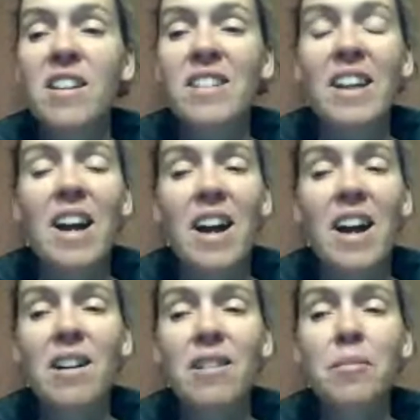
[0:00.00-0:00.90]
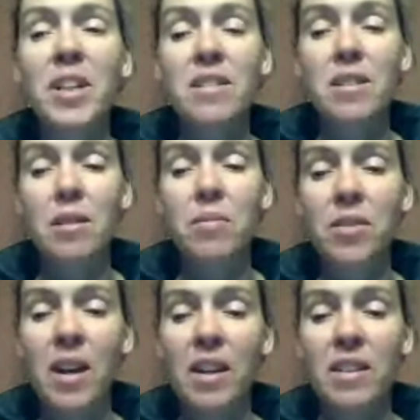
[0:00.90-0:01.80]
you're like, how am I going to
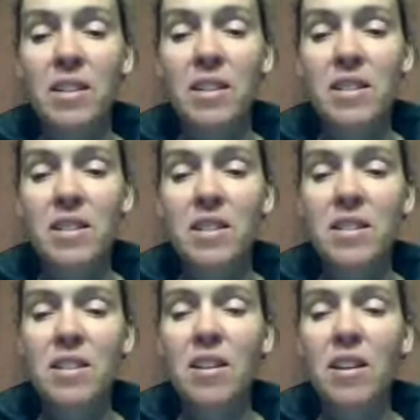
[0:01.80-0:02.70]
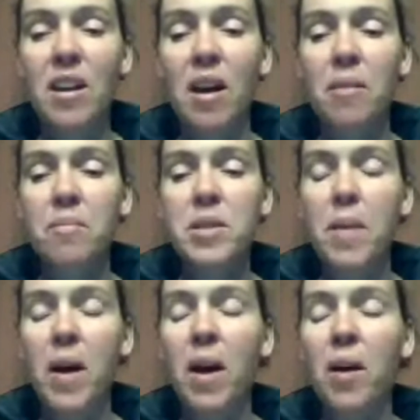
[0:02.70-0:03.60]
sleep through the night in this
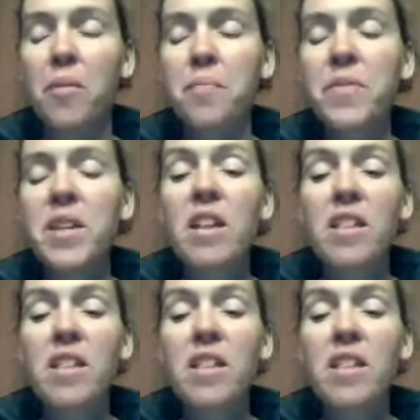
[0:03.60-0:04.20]
smell?